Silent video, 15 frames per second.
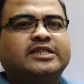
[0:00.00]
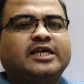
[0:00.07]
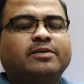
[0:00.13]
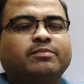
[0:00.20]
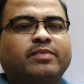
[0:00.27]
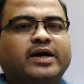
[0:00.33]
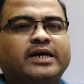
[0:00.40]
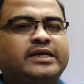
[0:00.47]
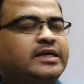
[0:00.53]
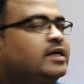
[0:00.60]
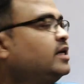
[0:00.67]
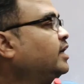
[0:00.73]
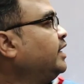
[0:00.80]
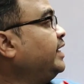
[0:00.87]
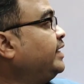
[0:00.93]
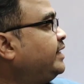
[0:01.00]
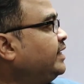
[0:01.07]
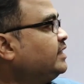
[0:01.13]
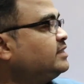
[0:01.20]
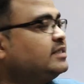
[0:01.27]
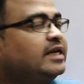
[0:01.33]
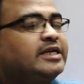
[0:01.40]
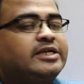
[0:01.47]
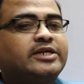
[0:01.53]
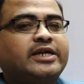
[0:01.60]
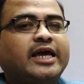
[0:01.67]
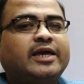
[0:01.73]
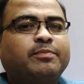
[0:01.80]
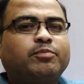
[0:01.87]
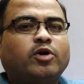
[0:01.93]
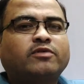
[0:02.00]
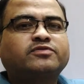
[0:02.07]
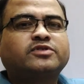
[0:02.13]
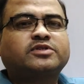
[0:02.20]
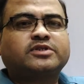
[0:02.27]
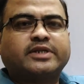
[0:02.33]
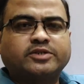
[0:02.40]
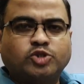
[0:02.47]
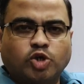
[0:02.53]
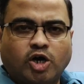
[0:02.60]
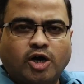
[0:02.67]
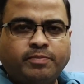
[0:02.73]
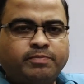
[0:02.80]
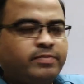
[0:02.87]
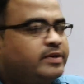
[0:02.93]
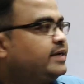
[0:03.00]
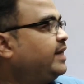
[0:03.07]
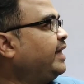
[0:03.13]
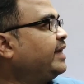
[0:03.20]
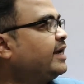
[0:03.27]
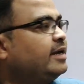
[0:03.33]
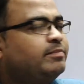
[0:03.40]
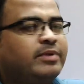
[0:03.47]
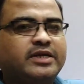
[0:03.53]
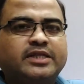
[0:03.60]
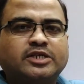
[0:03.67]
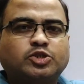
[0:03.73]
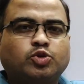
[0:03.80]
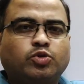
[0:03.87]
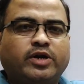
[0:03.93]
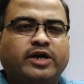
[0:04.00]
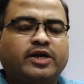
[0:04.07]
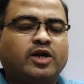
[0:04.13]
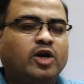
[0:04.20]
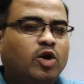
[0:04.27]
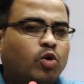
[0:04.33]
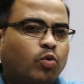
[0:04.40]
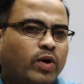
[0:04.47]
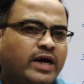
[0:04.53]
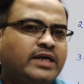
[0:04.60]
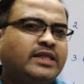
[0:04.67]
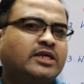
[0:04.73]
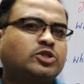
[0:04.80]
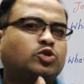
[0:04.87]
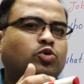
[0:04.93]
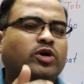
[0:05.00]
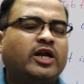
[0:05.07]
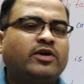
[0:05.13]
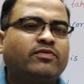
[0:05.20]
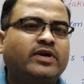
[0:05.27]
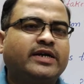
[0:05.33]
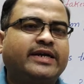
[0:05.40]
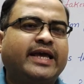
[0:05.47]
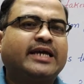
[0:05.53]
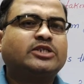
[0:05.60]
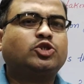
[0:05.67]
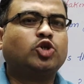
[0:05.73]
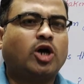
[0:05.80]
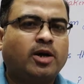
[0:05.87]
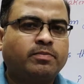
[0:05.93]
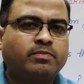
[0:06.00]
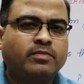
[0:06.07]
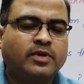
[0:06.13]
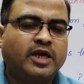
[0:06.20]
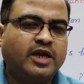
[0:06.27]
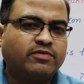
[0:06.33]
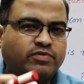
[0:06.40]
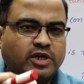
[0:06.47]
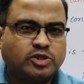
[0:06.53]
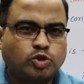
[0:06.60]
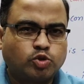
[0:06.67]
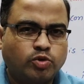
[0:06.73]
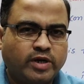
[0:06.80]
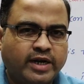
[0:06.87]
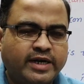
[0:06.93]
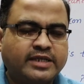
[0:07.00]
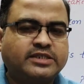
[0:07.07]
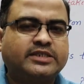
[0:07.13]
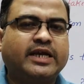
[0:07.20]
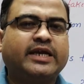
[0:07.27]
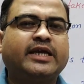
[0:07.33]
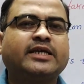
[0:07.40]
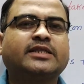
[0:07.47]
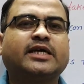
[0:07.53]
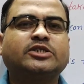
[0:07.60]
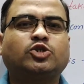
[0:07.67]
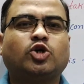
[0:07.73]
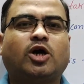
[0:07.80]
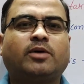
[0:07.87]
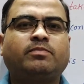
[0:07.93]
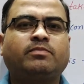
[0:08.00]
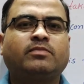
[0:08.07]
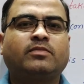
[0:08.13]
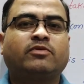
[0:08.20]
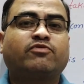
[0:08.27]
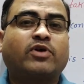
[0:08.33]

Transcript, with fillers: is nothing but it is a type of job taken by the student. Why the student will take job? If the student is taking the job,